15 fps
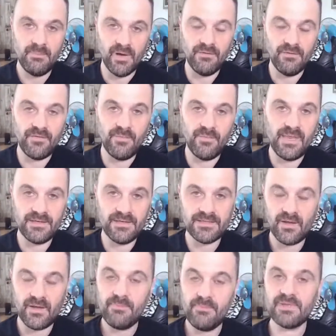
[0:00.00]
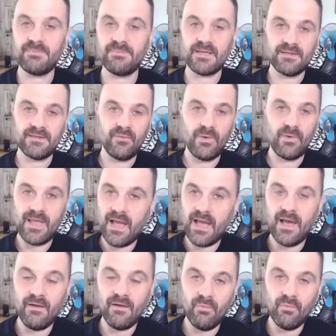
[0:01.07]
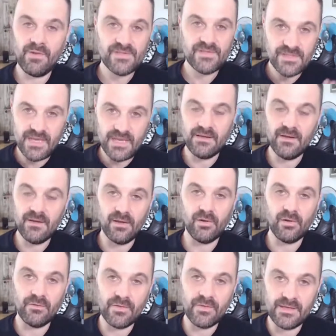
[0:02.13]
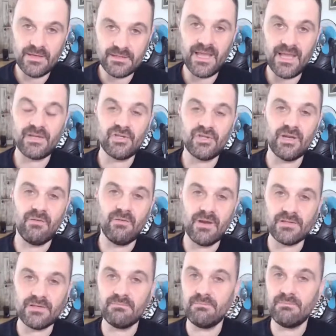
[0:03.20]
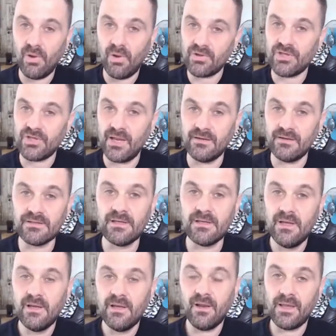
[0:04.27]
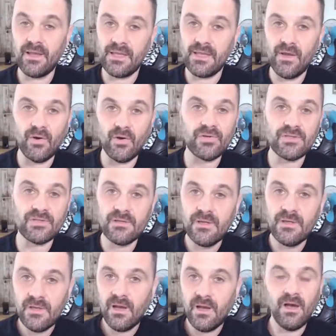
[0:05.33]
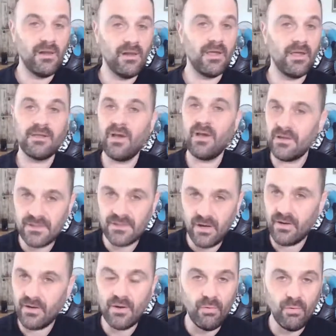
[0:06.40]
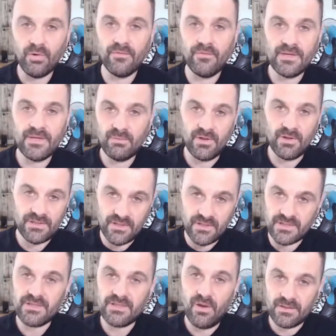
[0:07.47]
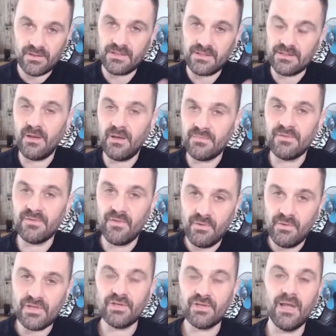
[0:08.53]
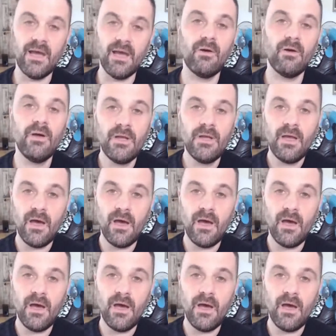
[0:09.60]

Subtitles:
But from the inside perspective we've seen a lot of these next generation blockchains like EOS, like Cardano, all of these ones that are starting to come to fruition now.